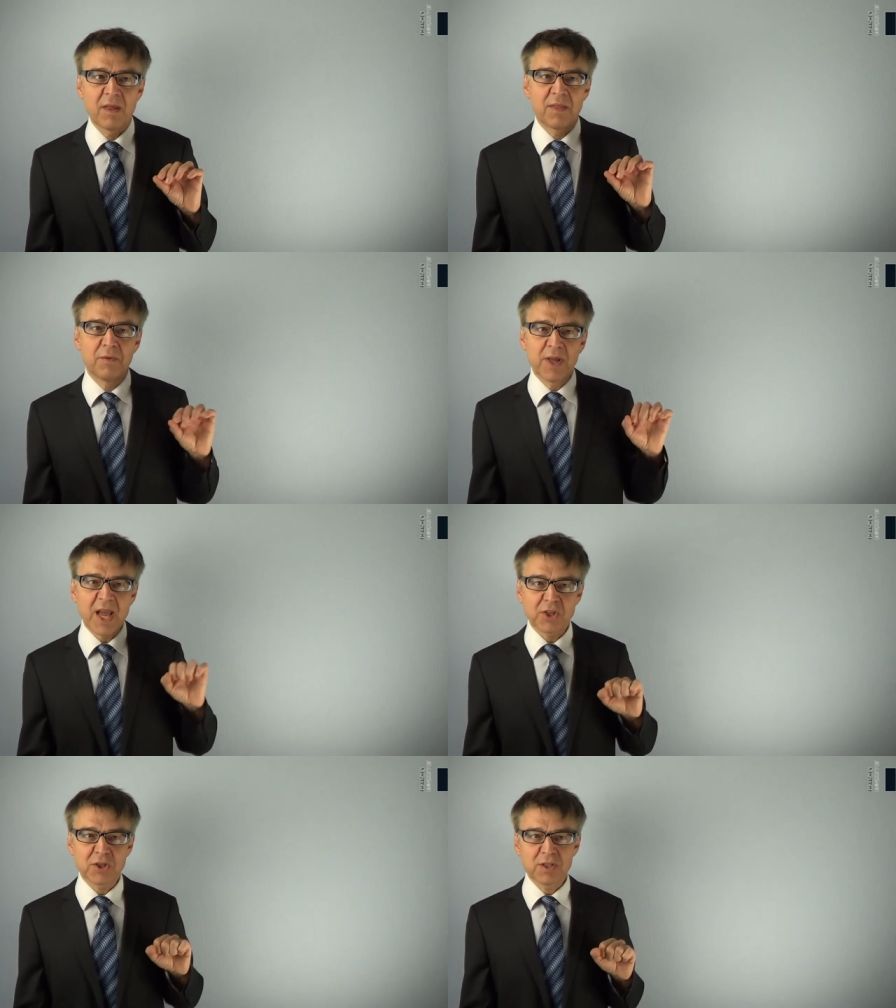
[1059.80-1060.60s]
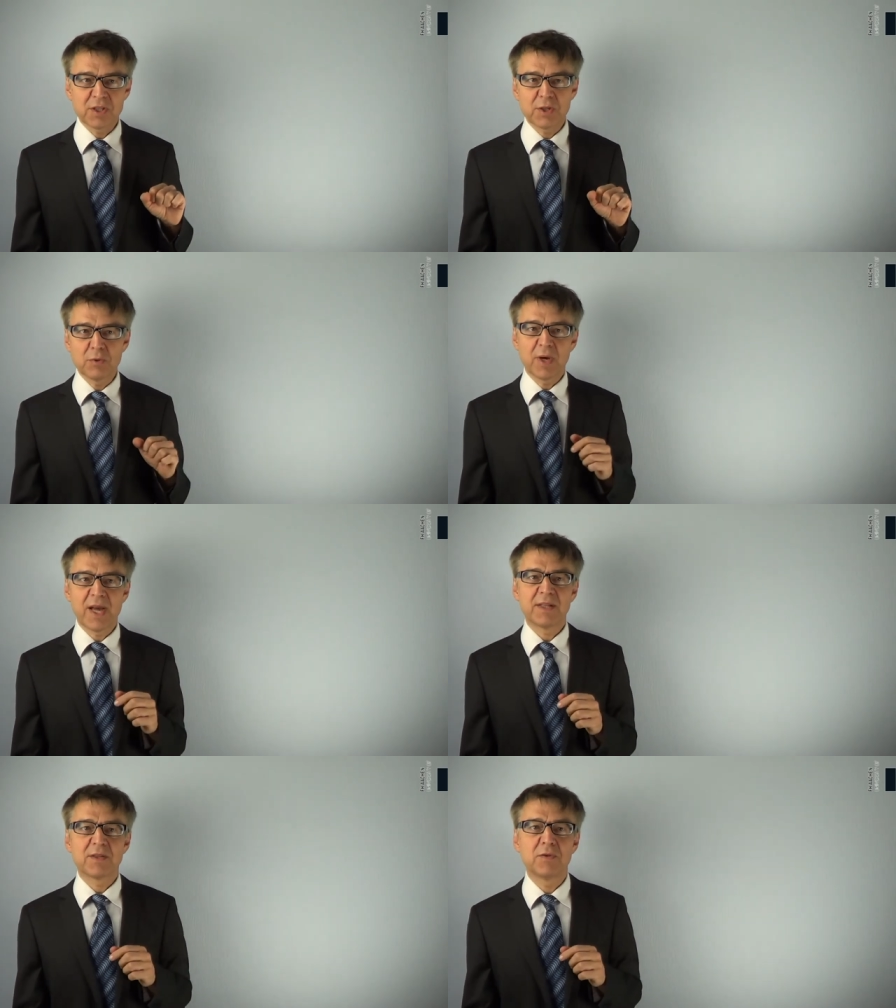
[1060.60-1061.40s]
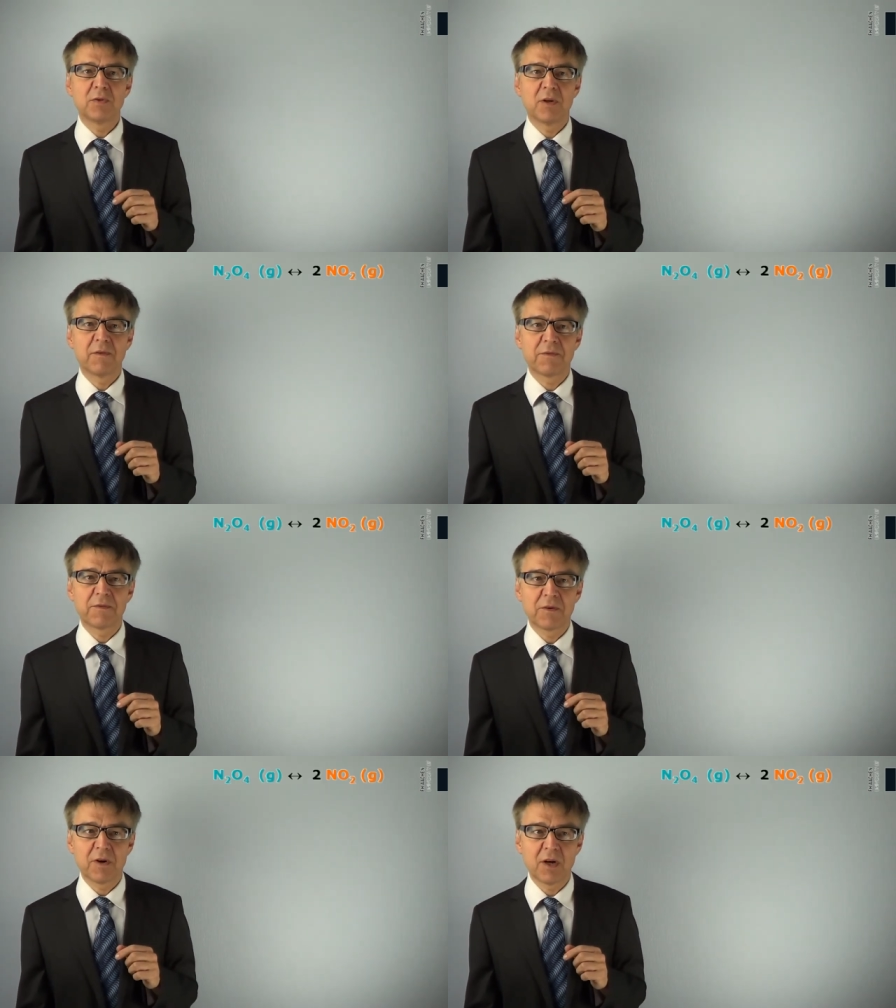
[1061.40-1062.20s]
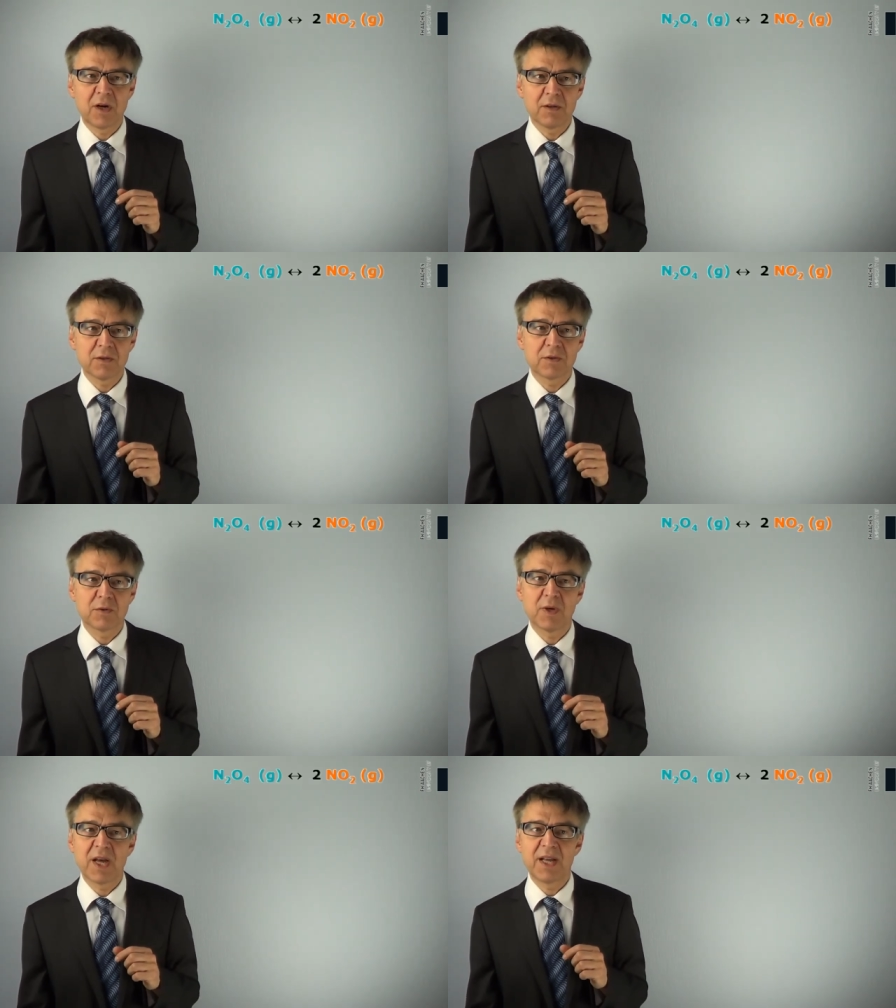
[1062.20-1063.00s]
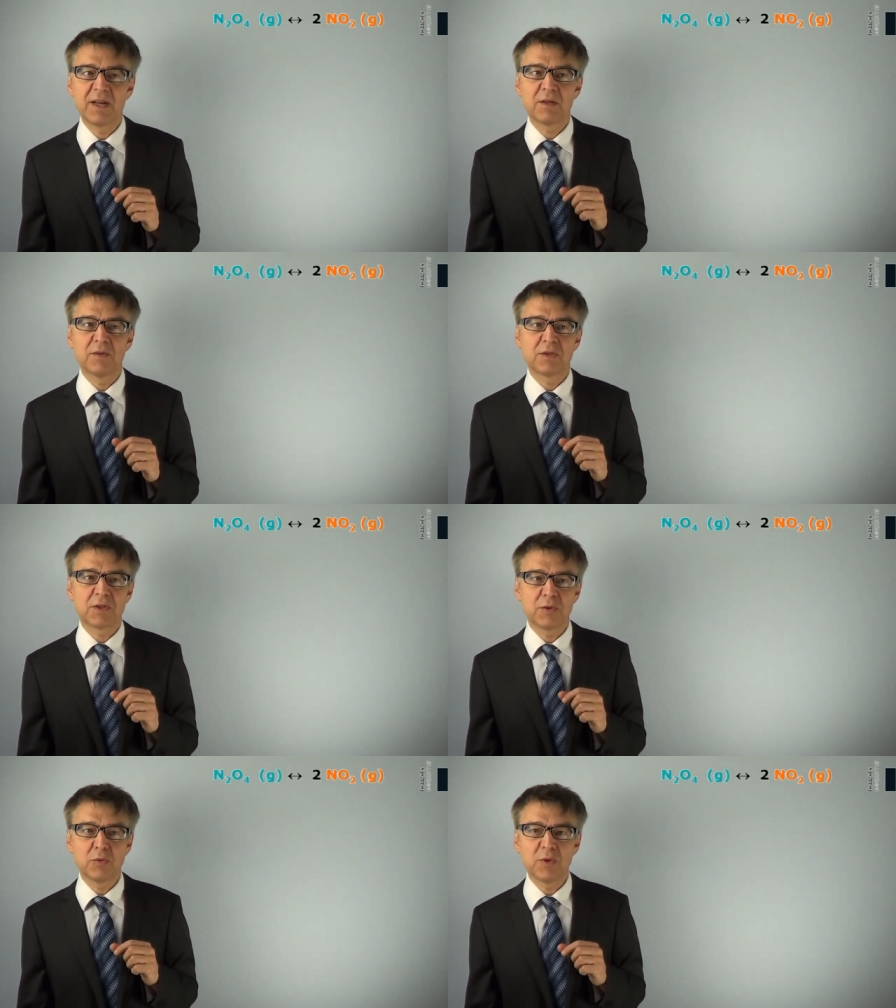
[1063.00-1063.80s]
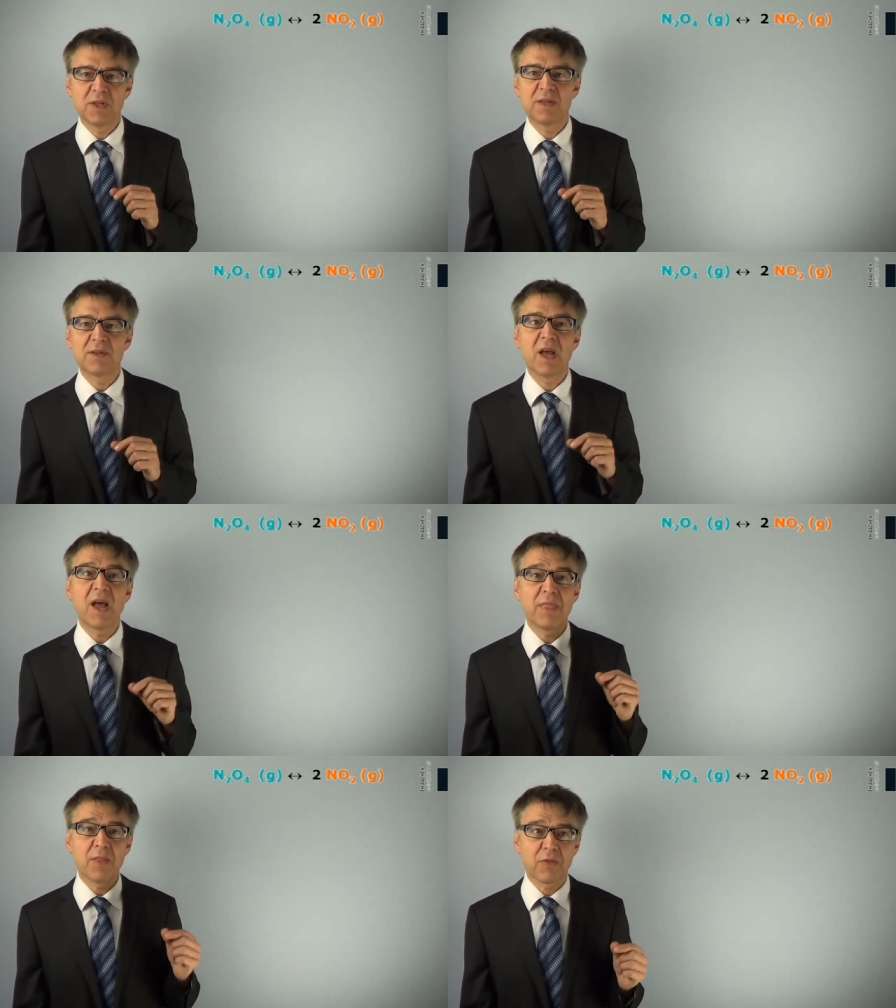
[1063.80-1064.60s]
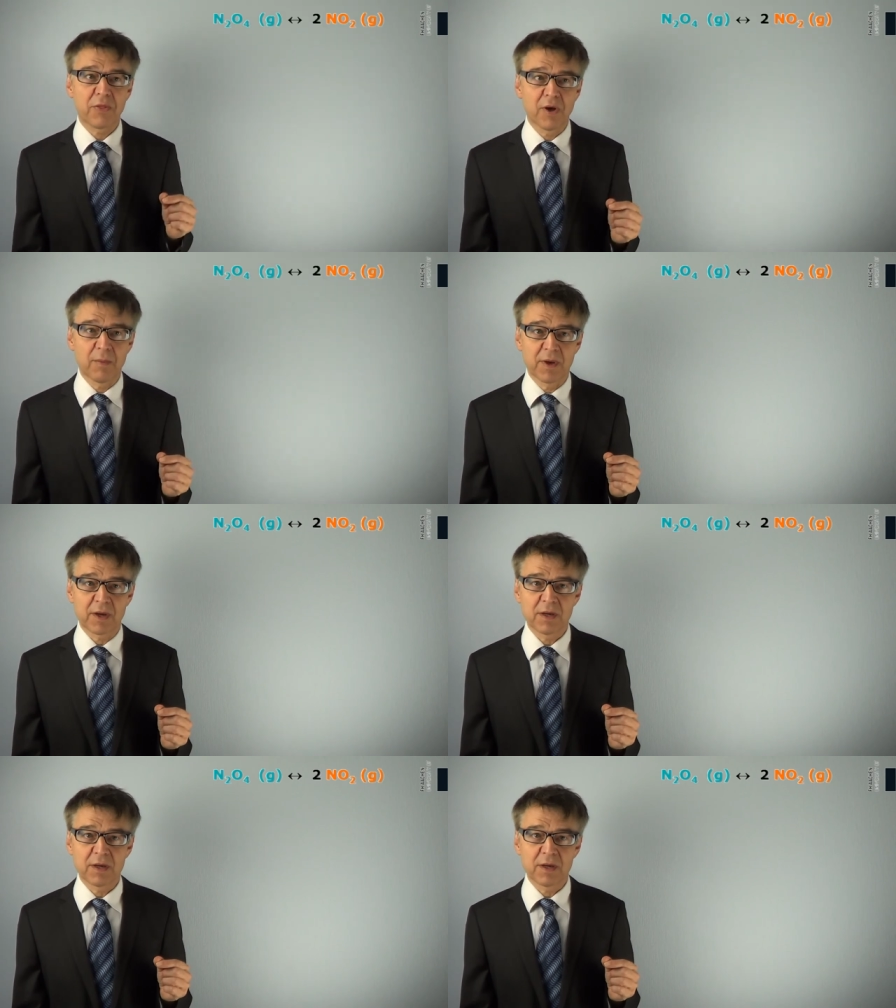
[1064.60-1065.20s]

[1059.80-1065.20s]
The reaction 2N2O4 to NO2 is endothermic.